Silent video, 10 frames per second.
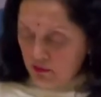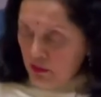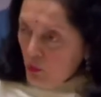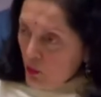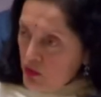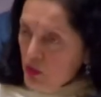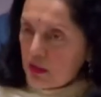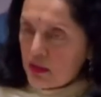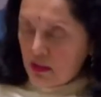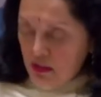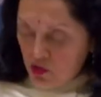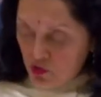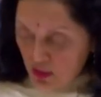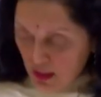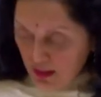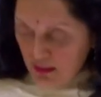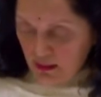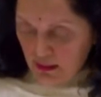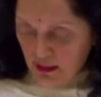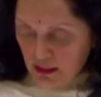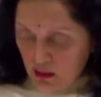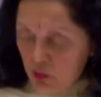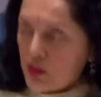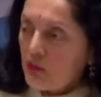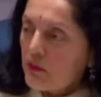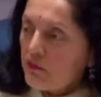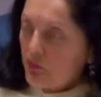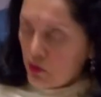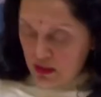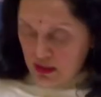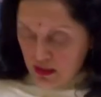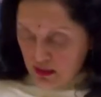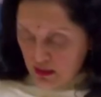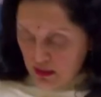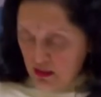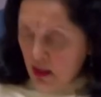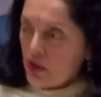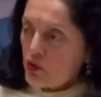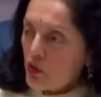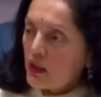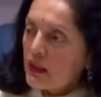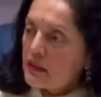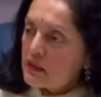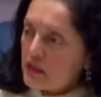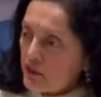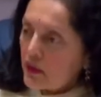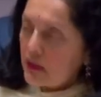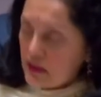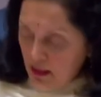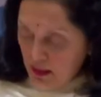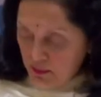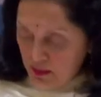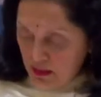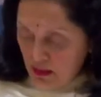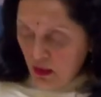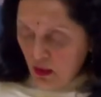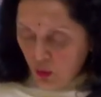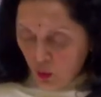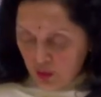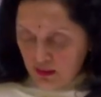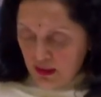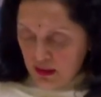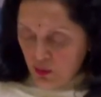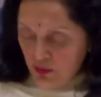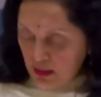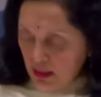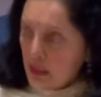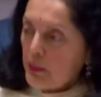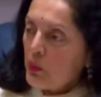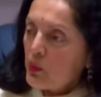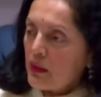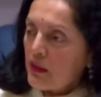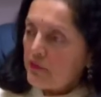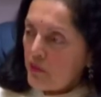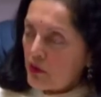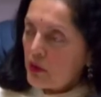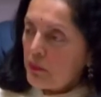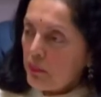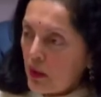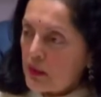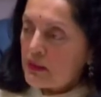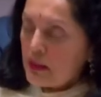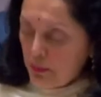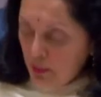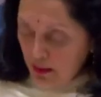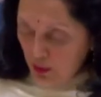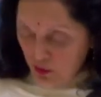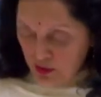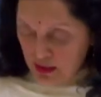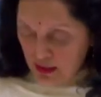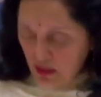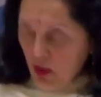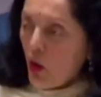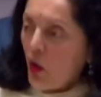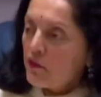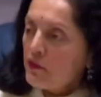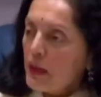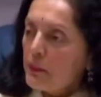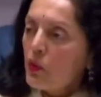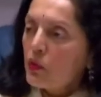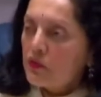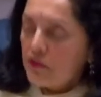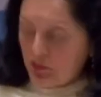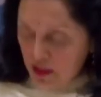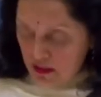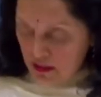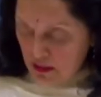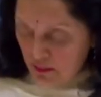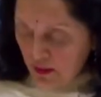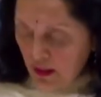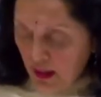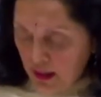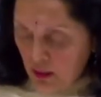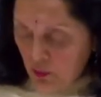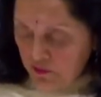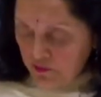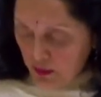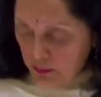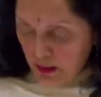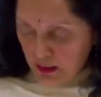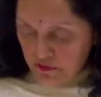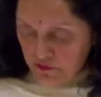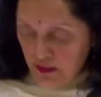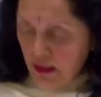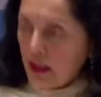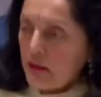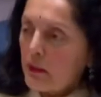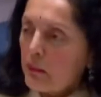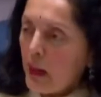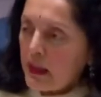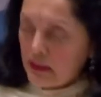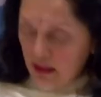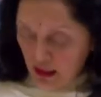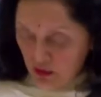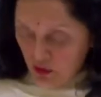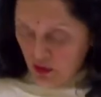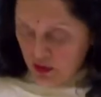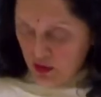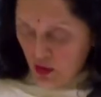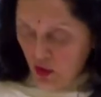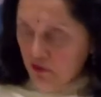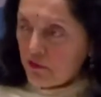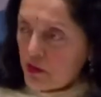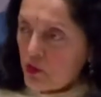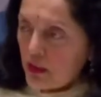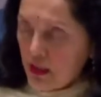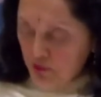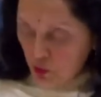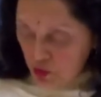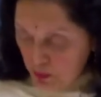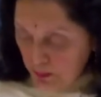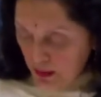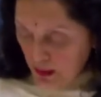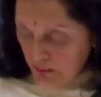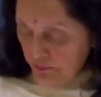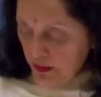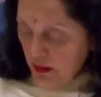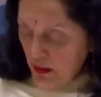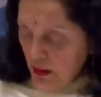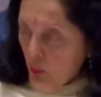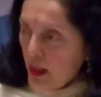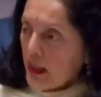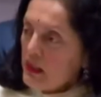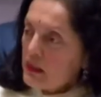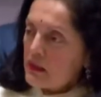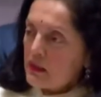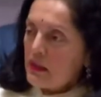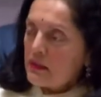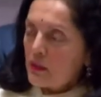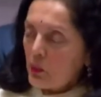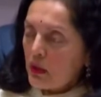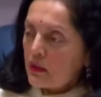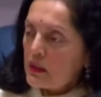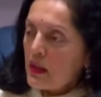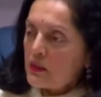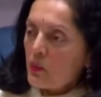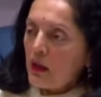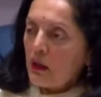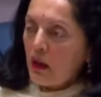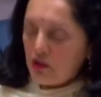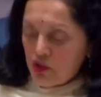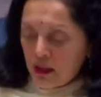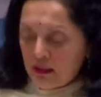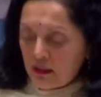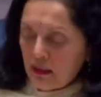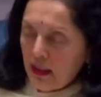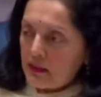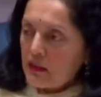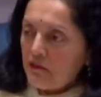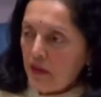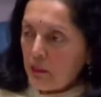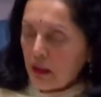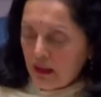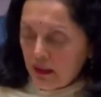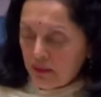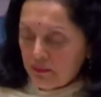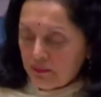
We've also assisted Sri Lanka, including with food assistance during its difficult times. All these were in keeping with our foreign policy priority of neighbourhood first and our firm belief in the abiding ethos of Vasudhaiva Kutumbakam, where India sees the world as one large interconnected family.